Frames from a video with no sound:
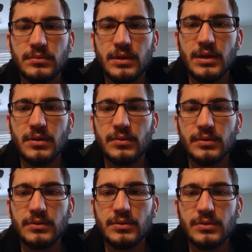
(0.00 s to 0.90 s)

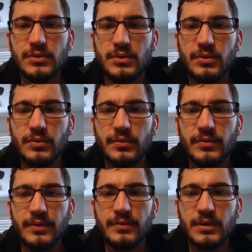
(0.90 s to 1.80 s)
equals
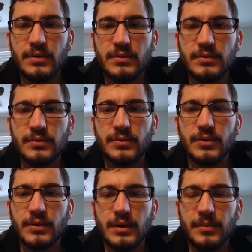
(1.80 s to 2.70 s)

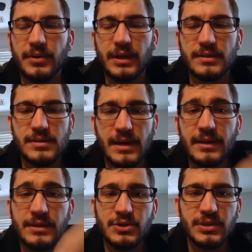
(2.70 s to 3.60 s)
254. I'm going to get to that
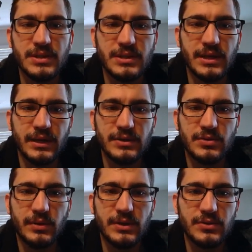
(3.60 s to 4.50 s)
in just a sec as to
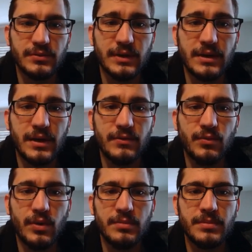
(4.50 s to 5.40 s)
why. So if I have
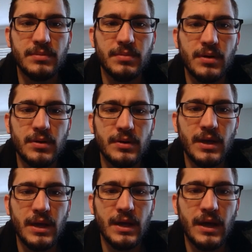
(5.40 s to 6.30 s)
1 bit borrowed,
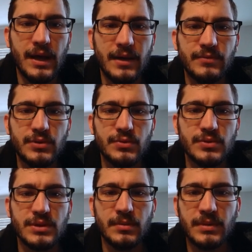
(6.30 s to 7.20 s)
I have 2
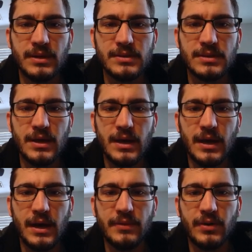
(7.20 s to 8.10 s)
subnets.
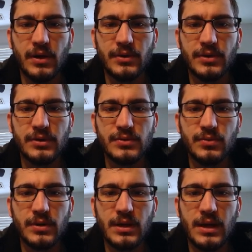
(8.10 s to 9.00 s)
I have
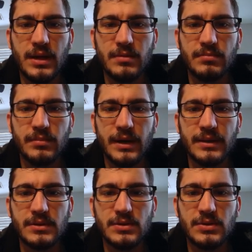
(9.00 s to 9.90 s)
128
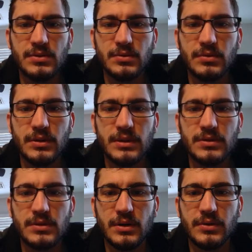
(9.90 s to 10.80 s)
minus 2
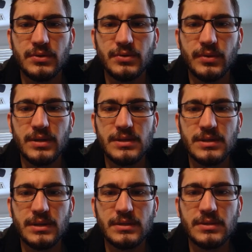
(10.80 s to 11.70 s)
is
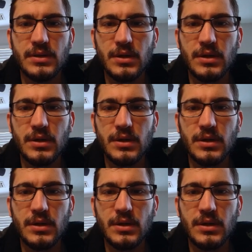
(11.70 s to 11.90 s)
126